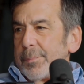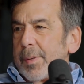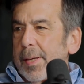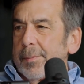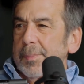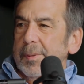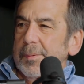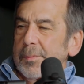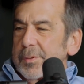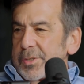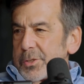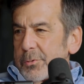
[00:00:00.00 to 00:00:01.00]
Baby
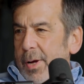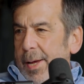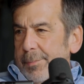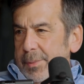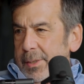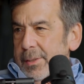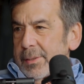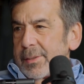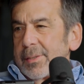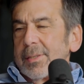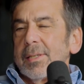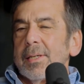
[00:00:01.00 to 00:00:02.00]
was strapped
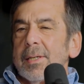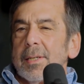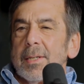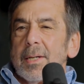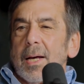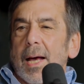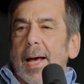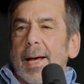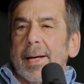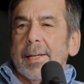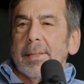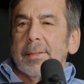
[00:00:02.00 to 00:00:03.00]
in.
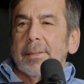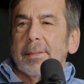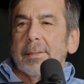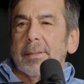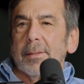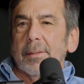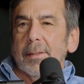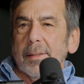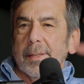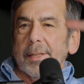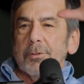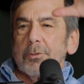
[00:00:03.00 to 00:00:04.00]
And
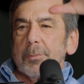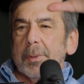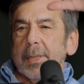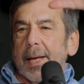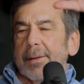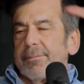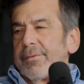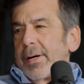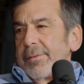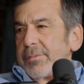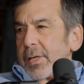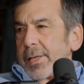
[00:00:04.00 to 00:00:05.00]
the instrument had
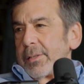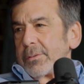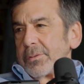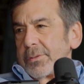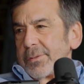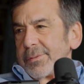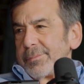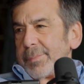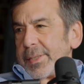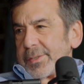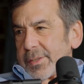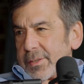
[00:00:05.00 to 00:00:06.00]
five dials,
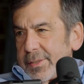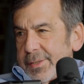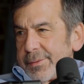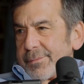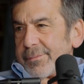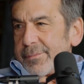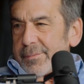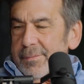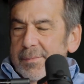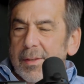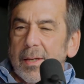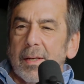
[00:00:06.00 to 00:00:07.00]
basically,
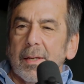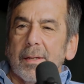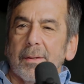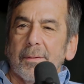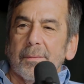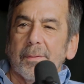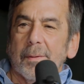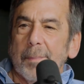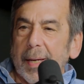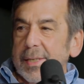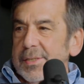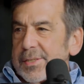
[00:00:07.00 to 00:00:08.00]
to
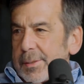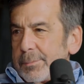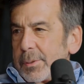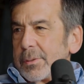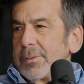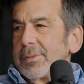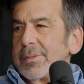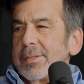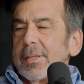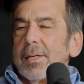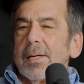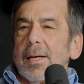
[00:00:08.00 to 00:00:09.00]
make it simple.
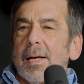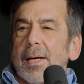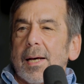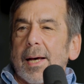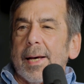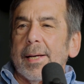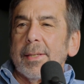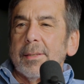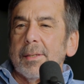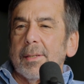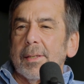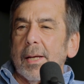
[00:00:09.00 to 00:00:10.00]

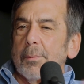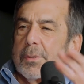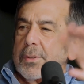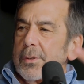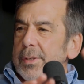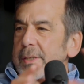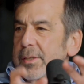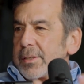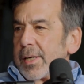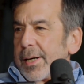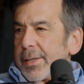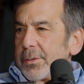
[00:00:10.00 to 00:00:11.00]
And they were turning the
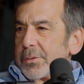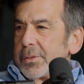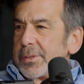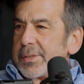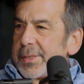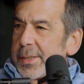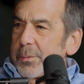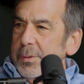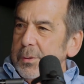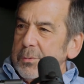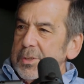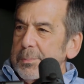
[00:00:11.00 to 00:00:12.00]
dials and seeing
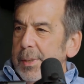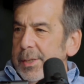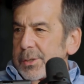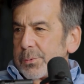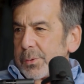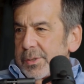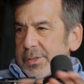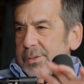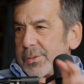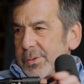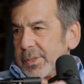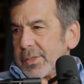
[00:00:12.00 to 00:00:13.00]
what the response was and
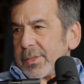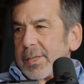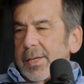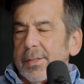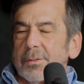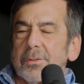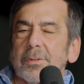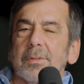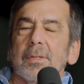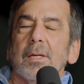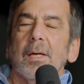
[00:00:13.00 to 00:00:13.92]
turning the dials.